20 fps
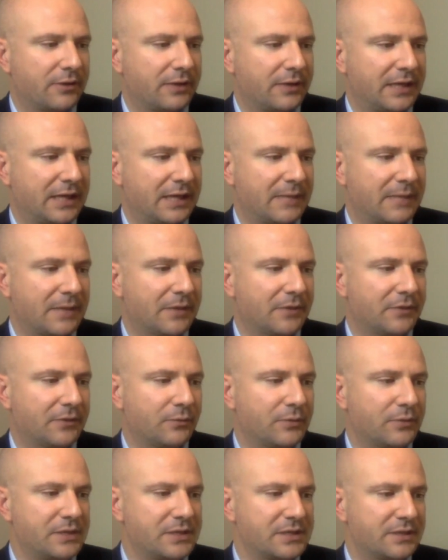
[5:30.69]
thinking about
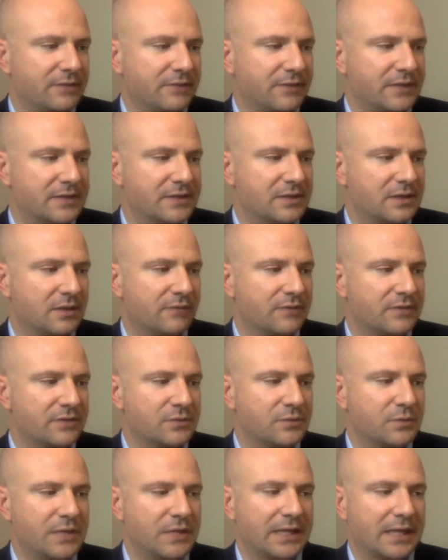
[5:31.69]
the recent events of
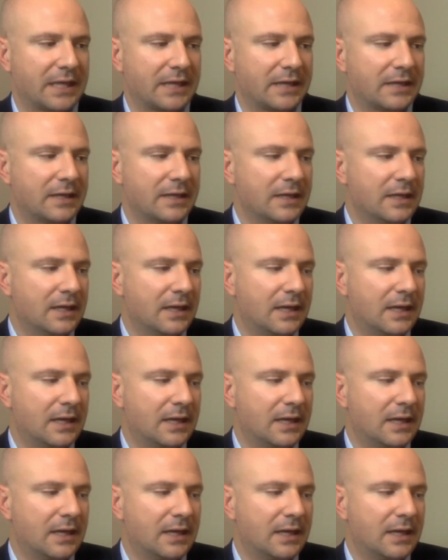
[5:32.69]
this weekend